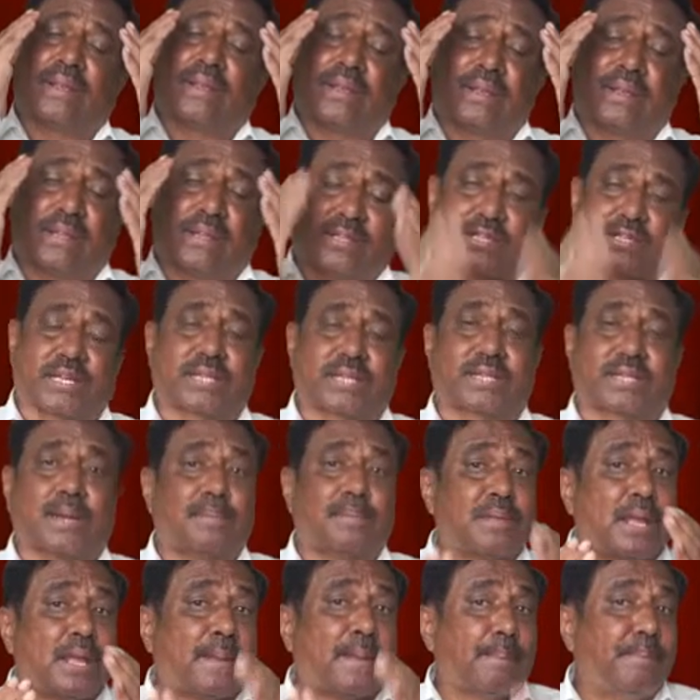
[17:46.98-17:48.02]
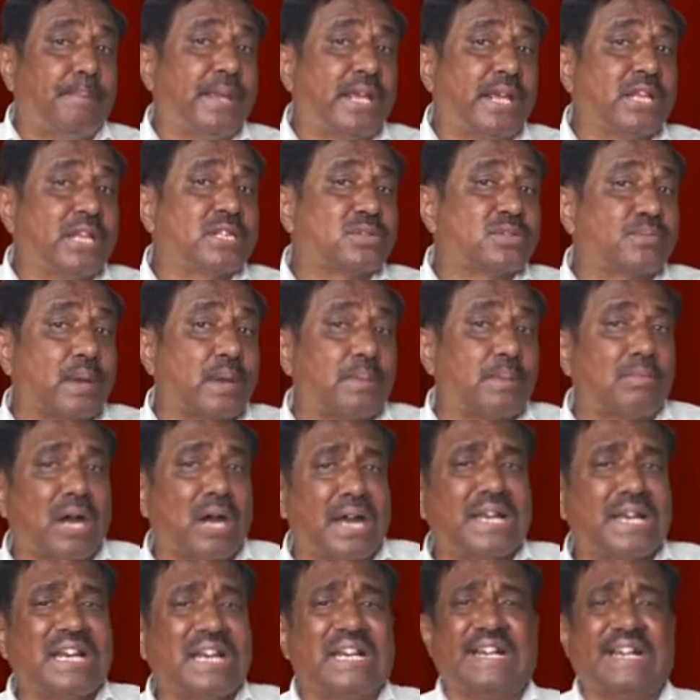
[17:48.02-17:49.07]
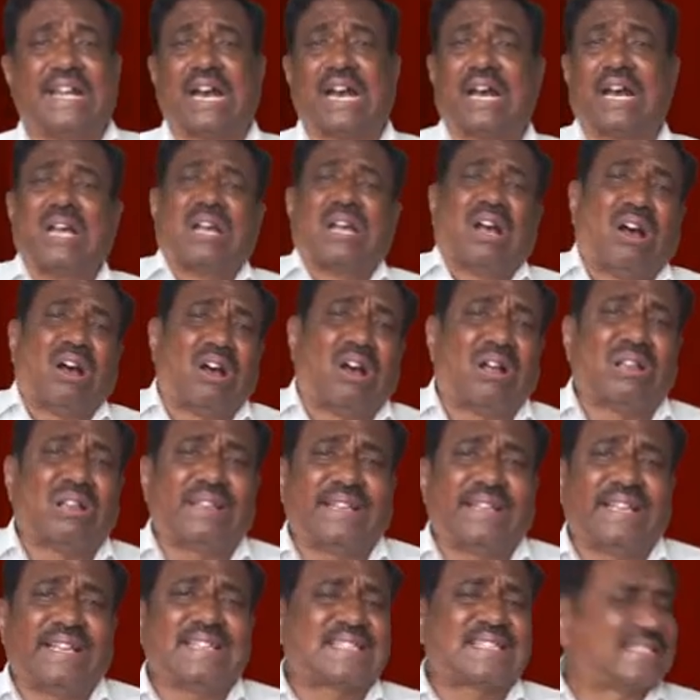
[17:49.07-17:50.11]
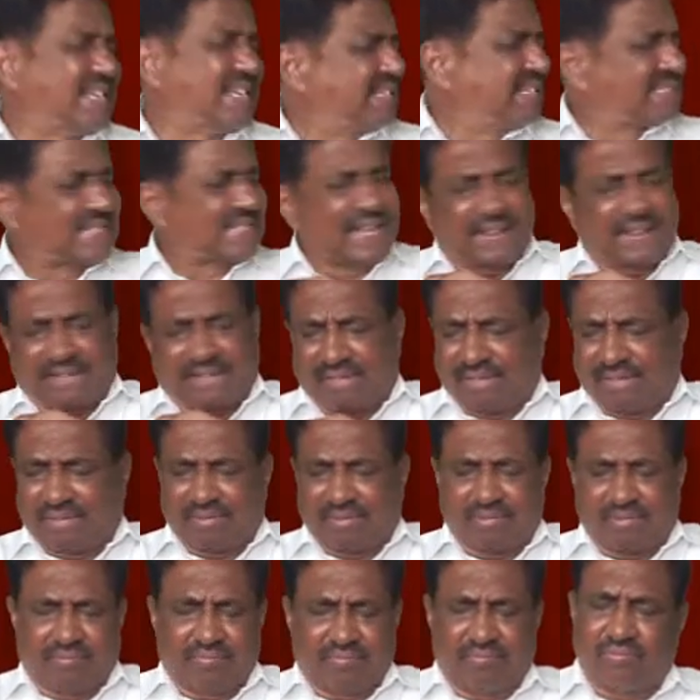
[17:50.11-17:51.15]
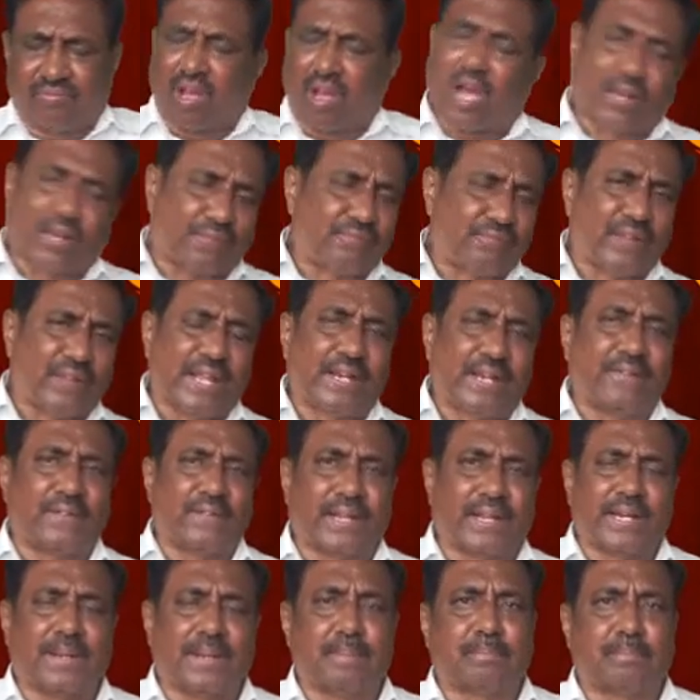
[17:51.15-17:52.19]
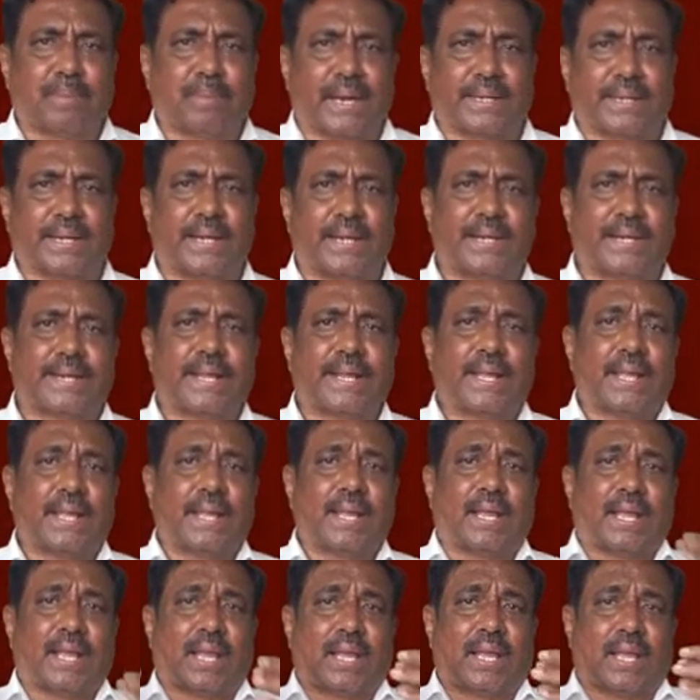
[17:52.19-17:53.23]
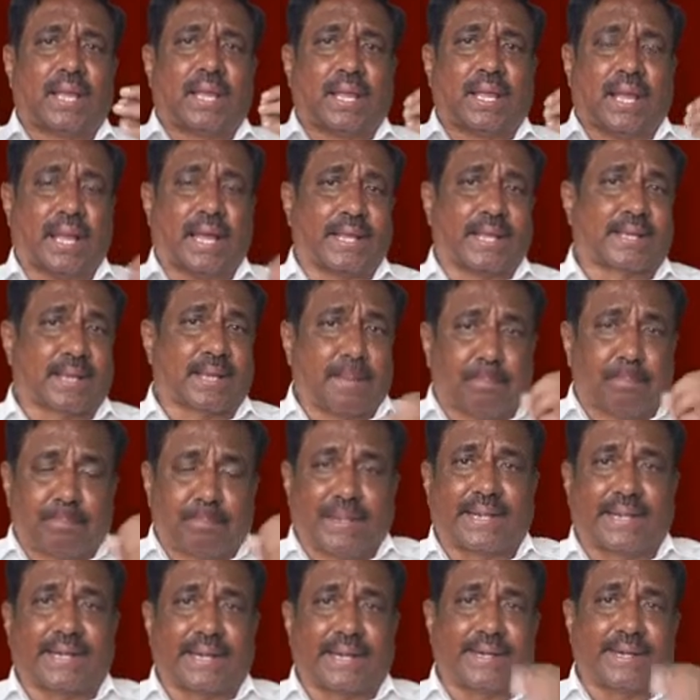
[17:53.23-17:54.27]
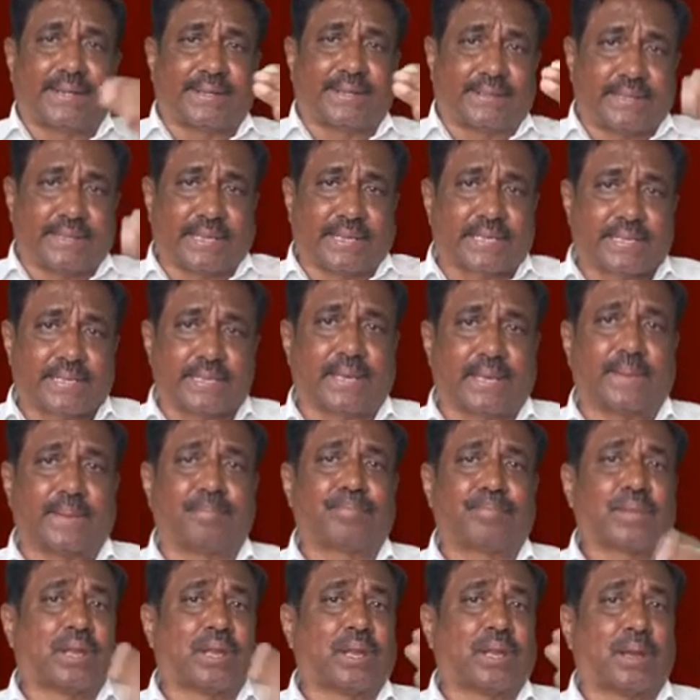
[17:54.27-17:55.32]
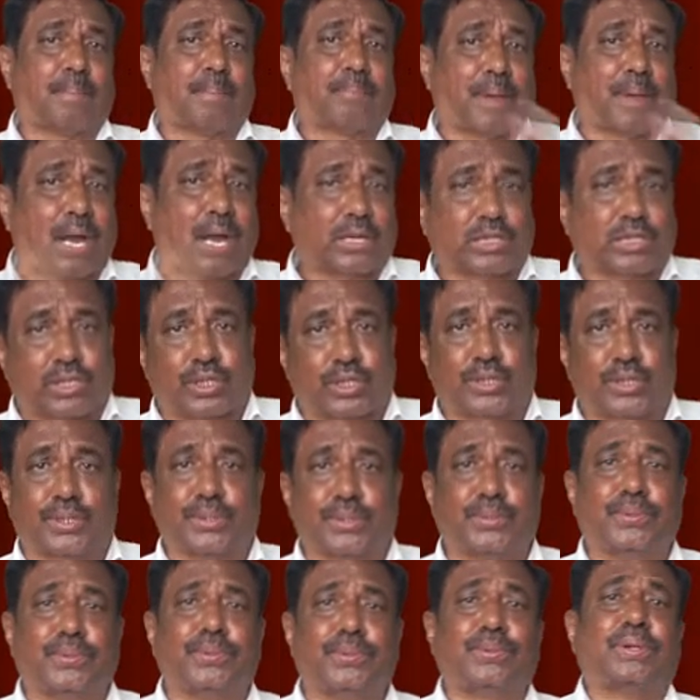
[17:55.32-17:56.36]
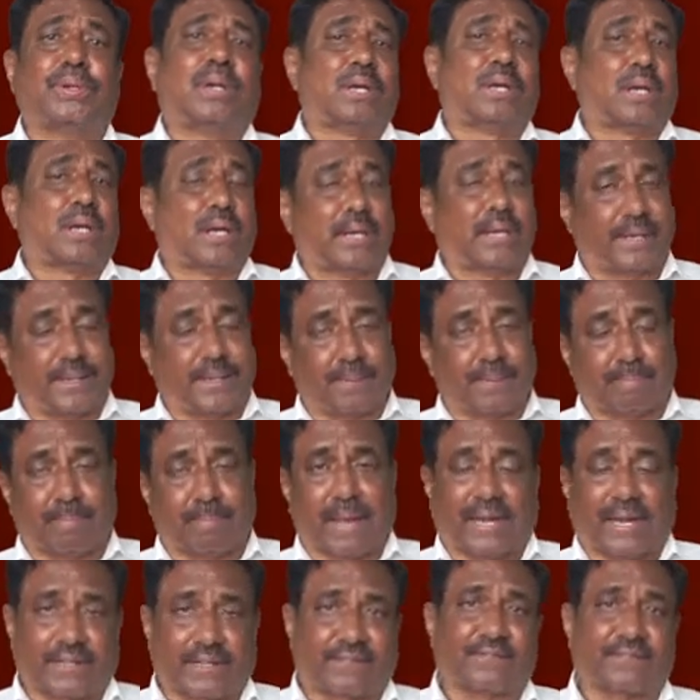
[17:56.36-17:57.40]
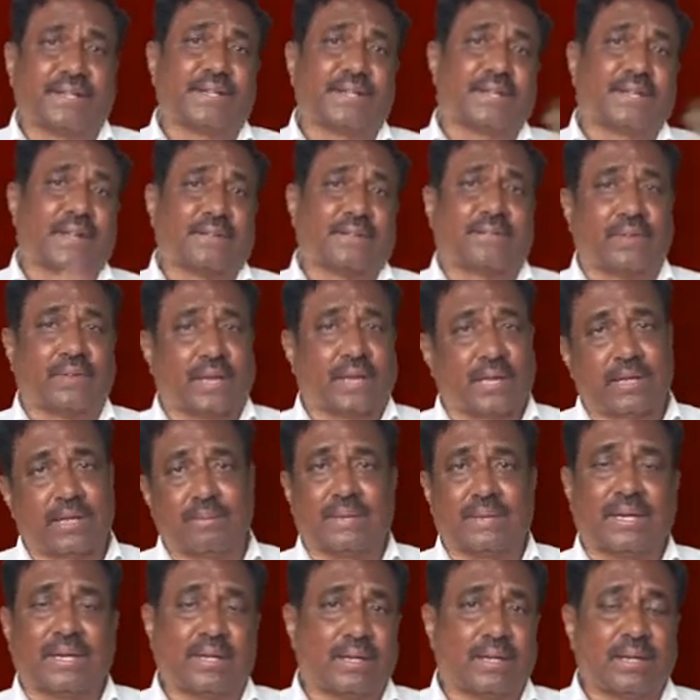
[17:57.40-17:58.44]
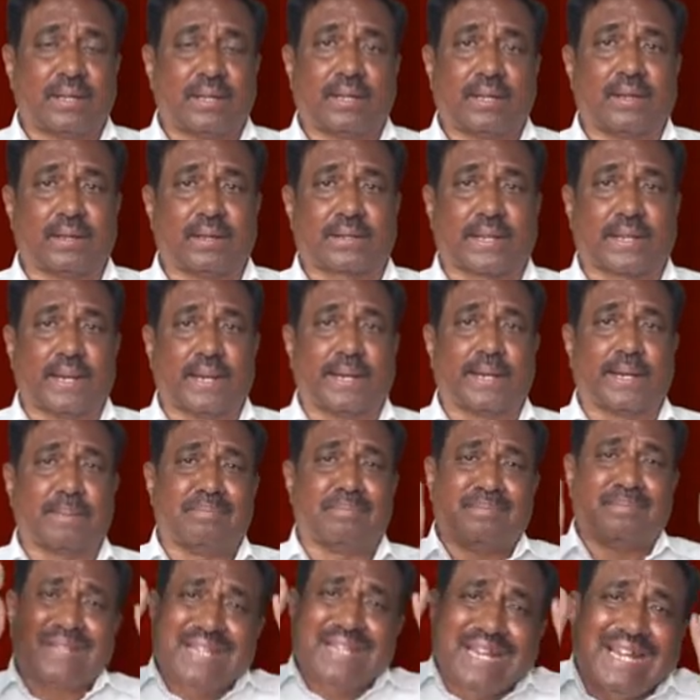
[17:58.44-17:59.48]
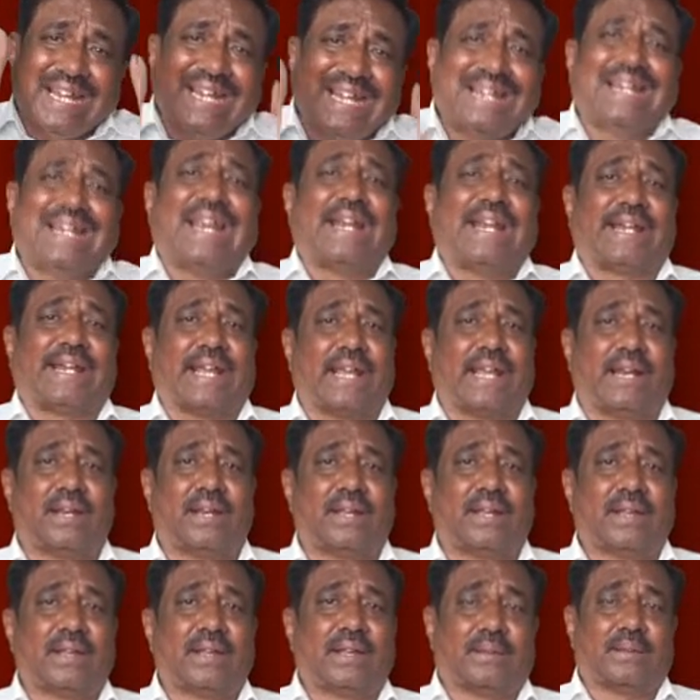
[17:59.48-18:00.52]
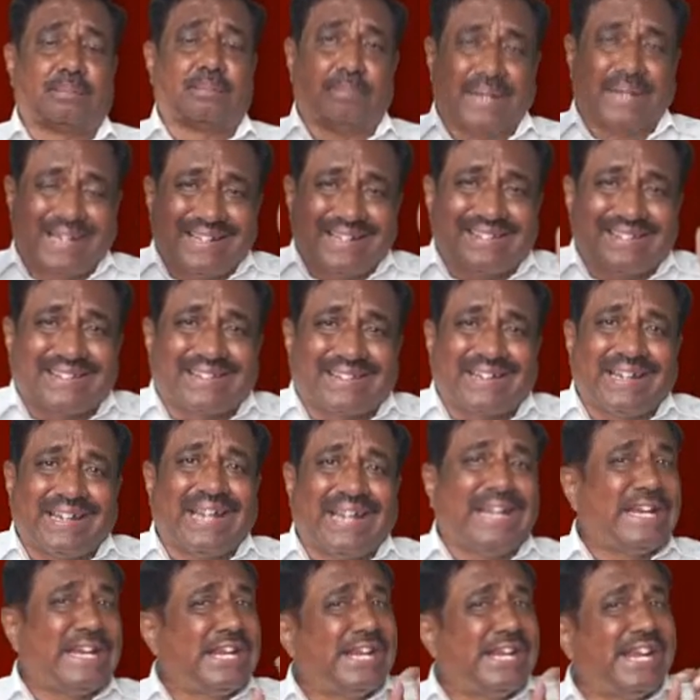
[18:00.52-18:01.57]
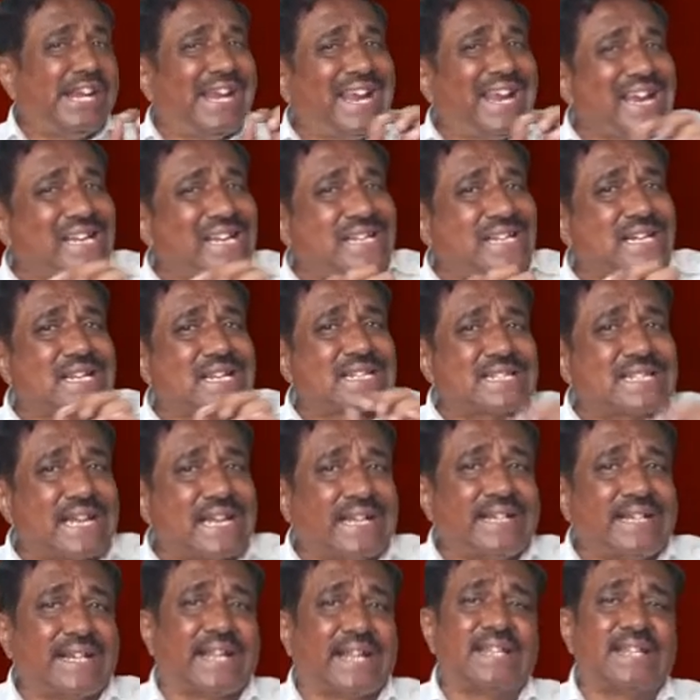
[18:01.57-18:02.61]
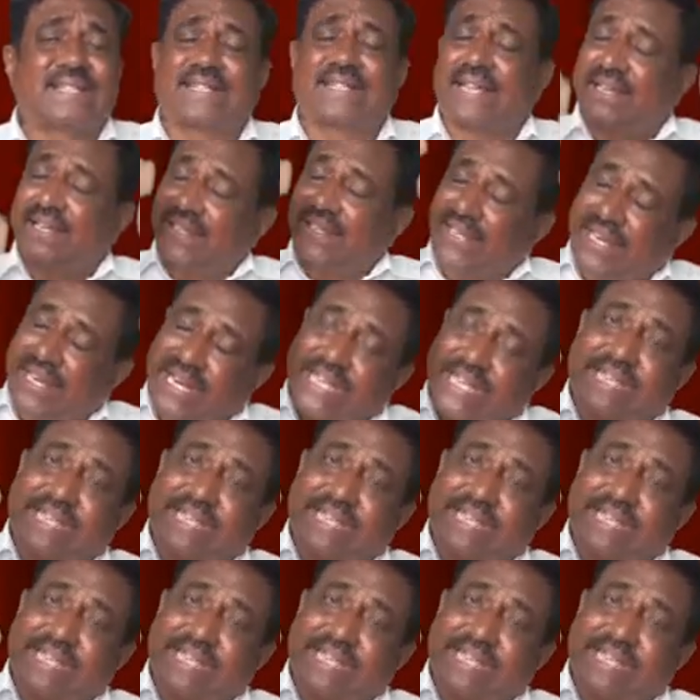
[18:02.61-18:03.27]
system begins from Annelida. All these things are very, very important. I completed this part 2 and part 1 of Animal Kingdom in detail. Please read each sentence. Each